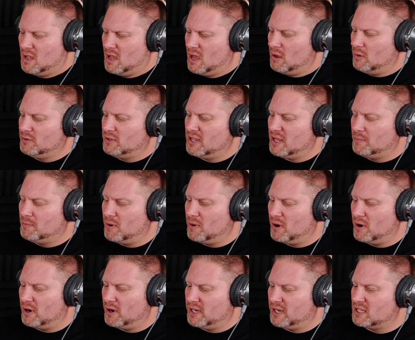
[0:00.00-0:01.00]
I want to do that part
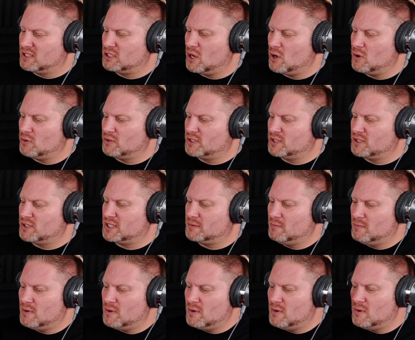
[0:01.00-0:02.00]
again. So
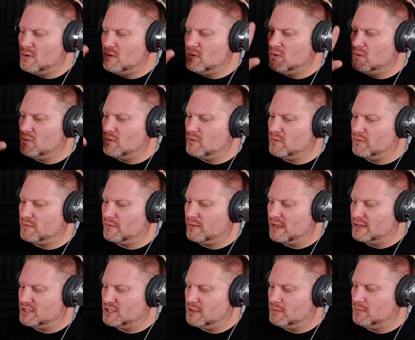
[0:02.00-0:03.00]
smooth
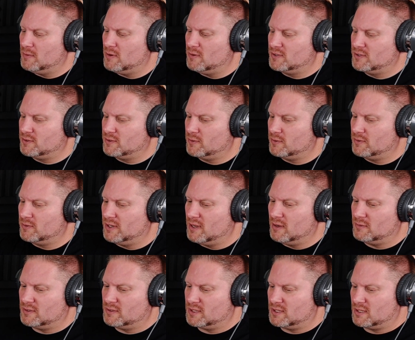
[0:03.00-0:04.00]
as she moves through the
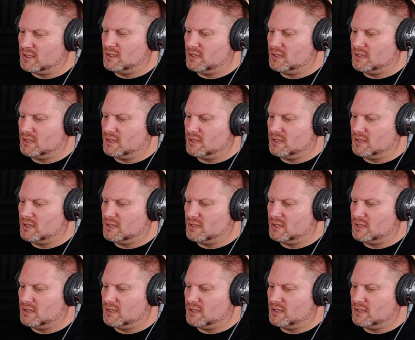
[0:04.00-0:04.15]
notes.